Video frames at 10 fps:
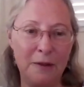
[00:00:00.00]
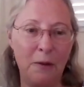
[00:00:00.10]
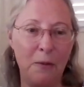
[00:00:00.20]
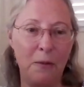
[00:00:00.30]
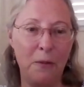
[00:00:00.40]

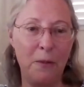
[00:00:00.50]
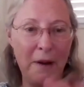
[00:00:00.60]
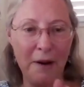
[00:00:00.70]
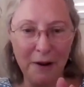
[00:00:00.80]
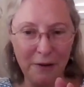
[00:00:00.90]
So
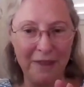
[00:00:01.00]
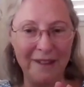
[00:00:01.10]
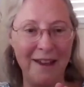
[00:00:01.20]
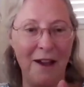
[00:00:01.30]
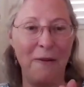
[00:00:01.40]
where do you
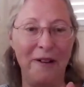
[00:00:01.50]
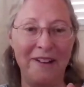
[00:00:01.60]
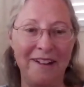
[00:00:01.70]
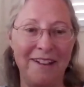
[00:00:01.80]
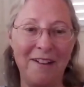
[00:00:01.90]
think I want
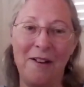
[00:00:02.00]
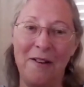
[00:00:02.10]
to go?